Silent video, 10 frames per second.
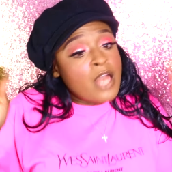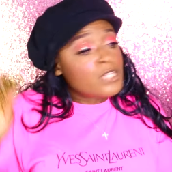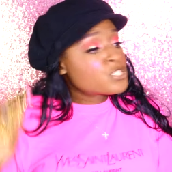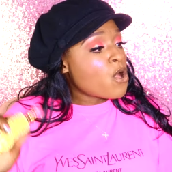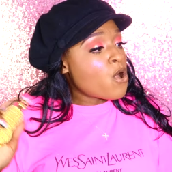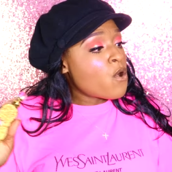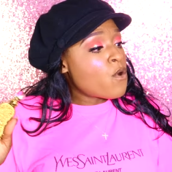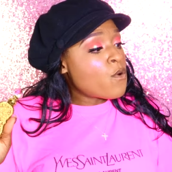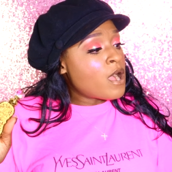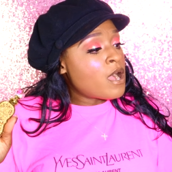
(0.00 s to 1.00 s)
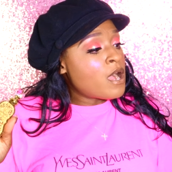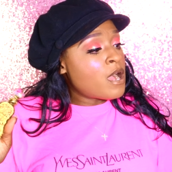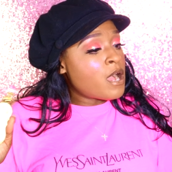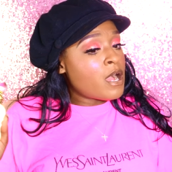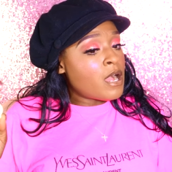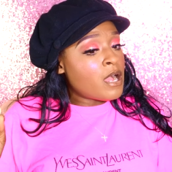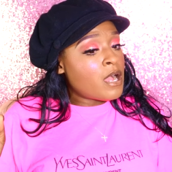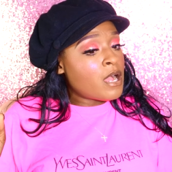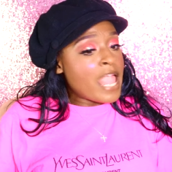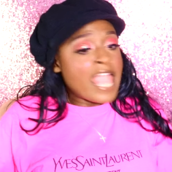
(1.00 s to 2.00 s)
So,
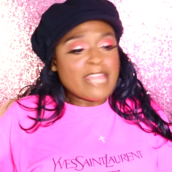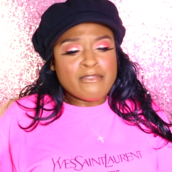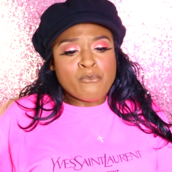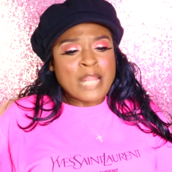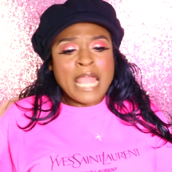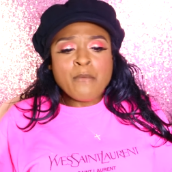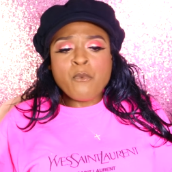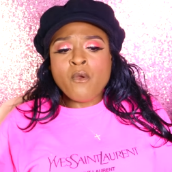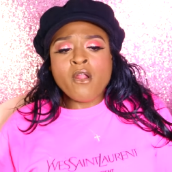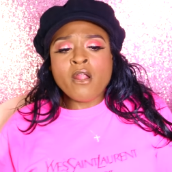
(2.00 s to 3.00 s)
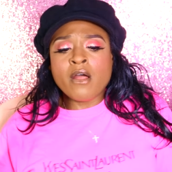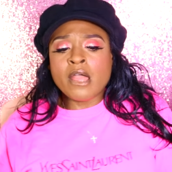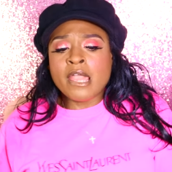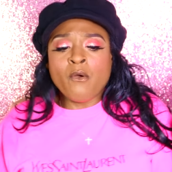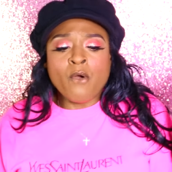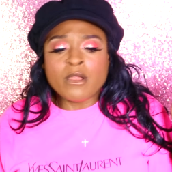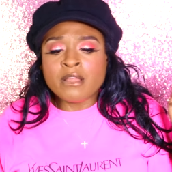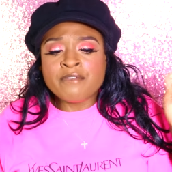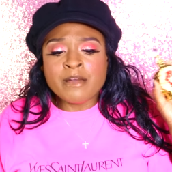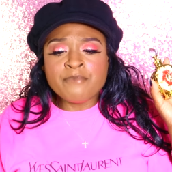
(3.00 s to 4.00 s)
uh, and when I wore all
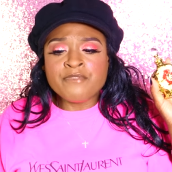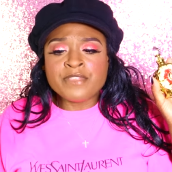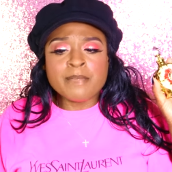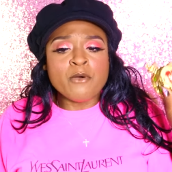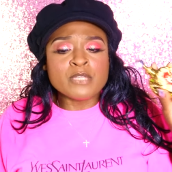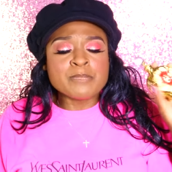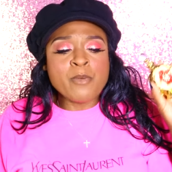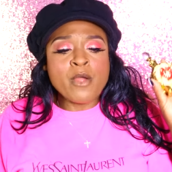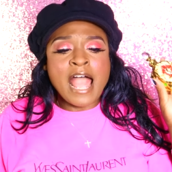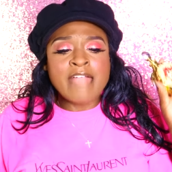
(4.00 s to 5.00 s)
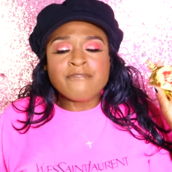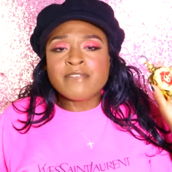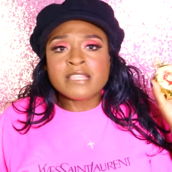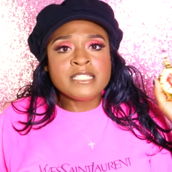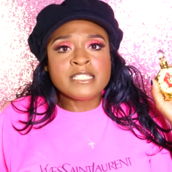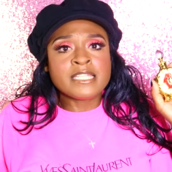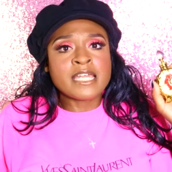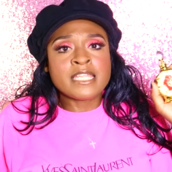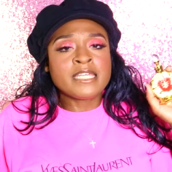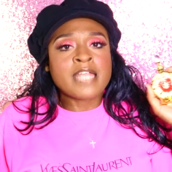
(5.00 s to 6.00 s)
of them for the most part i really didn't
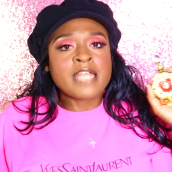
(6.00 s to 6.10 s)
get any